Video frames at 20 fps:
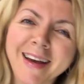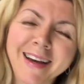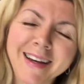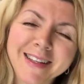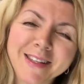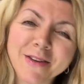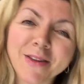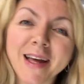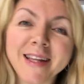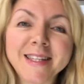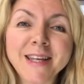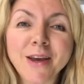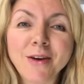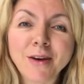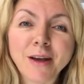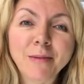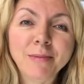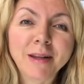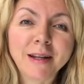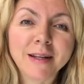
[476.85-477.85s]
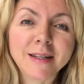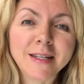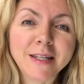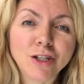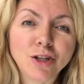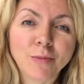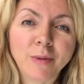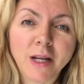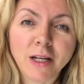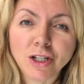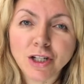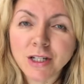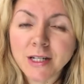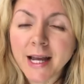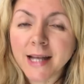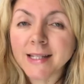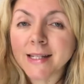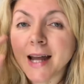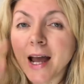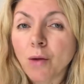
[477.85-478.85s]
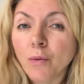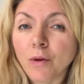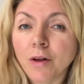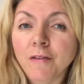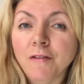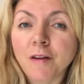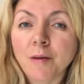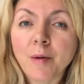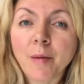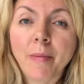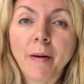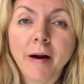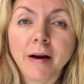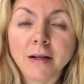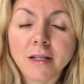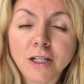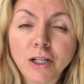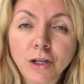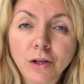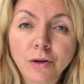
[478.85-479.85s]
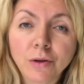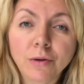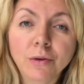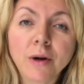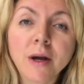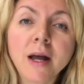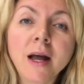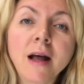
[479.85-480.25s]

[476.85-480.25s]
So that's how you complete a seed germination test. I will film a part 2.